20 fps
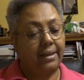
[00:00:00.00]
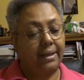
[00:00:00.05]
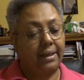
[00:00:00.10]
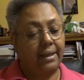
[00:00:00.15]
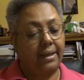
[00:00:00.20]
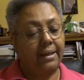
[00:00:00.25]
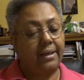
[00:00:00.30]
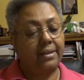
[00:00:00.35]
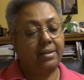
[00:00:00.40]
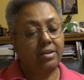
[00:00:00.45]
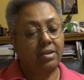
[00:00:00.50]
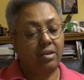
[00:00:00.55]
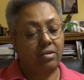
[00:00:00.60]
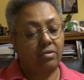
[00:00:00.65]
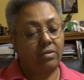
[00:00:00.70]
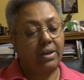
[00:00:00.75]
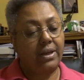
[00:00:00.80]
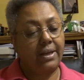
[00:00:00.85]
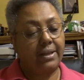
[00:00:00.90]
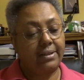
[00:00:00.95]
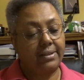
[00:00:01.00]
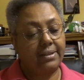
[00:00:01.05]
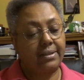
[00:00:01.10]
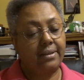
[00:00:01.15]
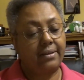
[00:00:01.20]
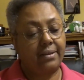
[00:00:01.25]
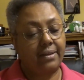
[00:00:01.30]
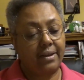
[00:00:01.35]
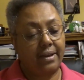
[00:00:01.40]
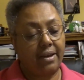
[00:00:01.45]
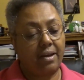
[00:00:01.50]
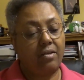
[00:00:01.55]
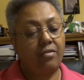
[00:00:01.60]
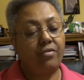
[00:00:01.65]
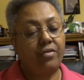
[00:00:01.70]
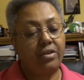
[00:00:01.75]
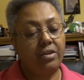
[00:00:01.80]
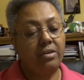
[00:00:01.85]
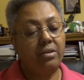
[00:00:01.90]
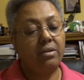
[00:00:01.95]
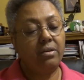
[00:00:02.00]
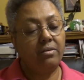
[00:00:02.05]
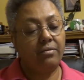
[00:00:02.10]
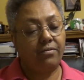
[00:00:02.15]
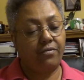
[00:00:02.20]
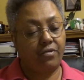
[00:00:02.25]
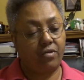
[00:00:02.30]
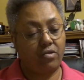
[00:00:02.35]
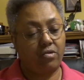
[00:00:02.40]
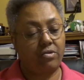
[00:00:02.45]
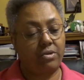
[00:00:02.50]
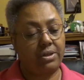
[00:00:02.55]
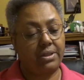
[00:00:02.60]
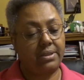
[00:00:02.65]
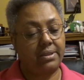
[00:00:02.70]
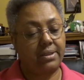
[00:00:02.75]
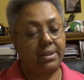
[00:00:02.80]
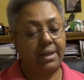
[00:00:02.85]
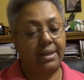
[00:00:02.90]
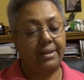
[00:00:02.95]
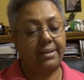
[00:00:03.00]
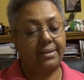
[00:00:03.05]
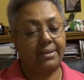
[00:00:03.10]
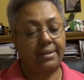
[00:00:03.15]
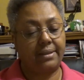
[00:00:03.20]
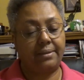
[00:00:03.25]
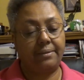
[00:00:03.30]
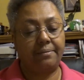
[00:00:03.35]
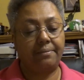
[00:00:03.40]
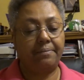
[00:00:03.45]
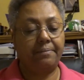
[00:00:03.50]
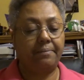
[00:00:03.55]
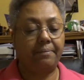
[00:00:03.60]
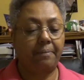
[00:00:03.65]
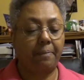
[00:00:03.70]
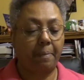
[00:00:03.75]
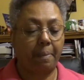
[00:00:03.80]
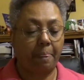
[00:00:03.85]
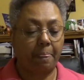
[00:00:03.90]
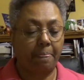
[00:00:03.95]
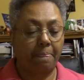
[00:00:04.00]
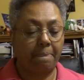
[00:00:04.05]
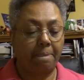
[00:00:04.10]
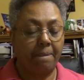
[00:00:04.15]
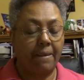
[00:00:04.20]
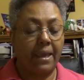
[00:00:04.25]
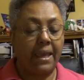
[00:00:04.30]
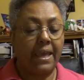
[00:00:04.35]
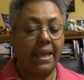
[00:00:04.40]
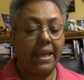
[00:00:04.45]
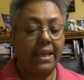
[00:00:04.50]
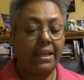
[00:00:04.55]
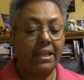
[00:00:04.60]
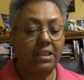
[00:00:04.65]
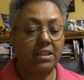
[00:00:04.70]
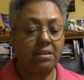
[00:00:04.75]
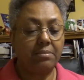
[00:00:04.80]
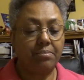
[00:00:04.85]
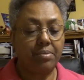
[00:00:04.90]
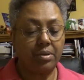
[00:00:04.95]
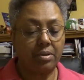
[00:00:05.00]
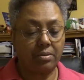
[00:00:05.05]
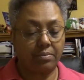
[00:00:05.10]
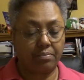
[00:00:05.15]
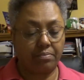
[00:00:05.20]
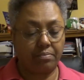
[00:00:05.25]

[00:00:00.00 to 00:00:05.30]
And it's on Etsy. The Elfin Forest, Etsy. And it's a book